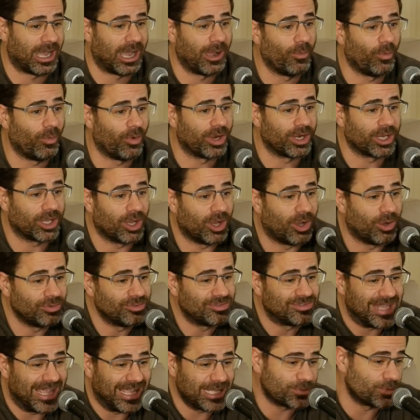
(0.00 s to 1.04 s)
I want to go
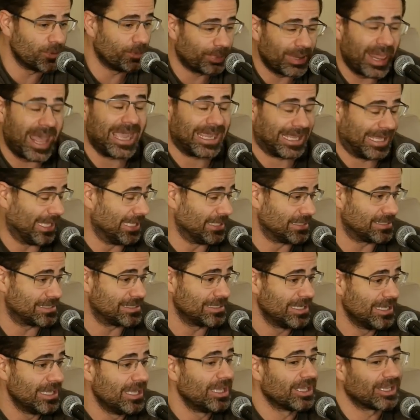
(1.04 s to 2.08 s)
dance with black kids
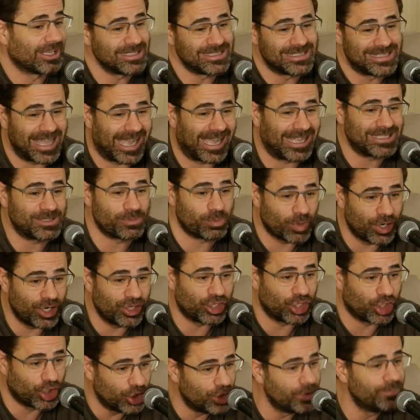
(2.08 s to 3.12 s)
because that's where
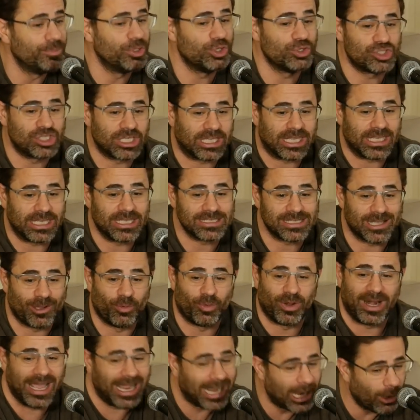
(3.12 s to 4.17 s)
the good music is. I
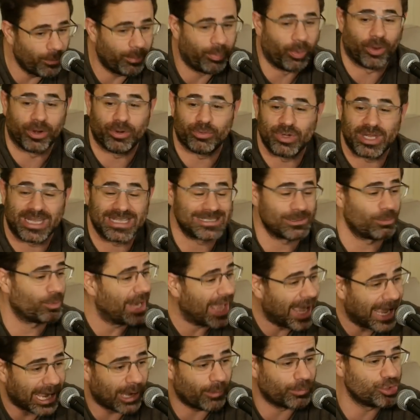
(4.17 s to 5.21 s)
want to hang out with Puerto Ricans. I want
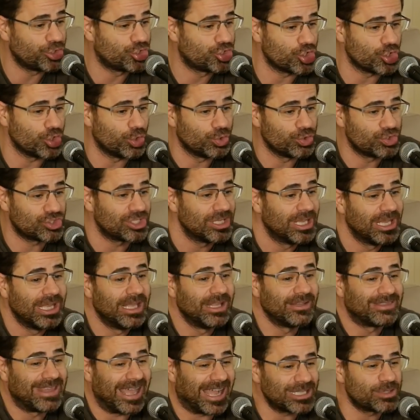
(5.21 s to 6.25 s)
to hang out with Jews.
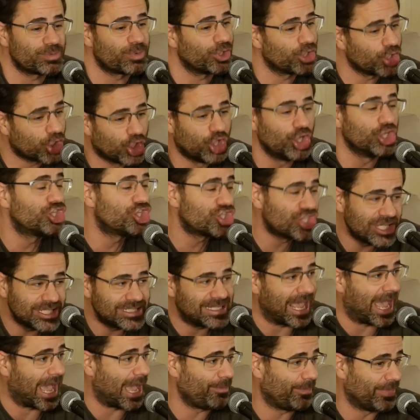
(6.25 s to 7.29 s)
That's where the good shit is
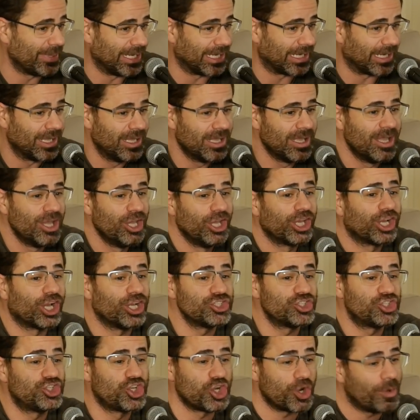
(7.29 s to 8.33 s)
happening. Oh yeah.
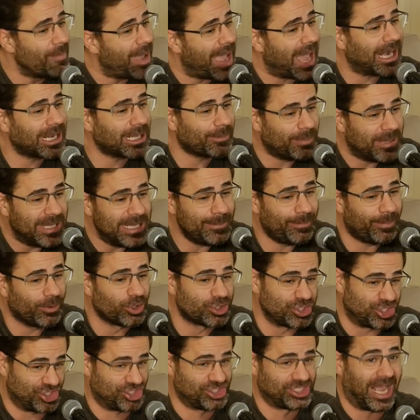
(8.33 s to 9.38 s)
Because Germanic people
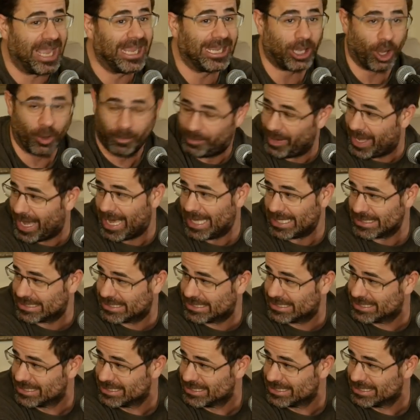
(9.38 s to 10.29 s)
are psychopaths.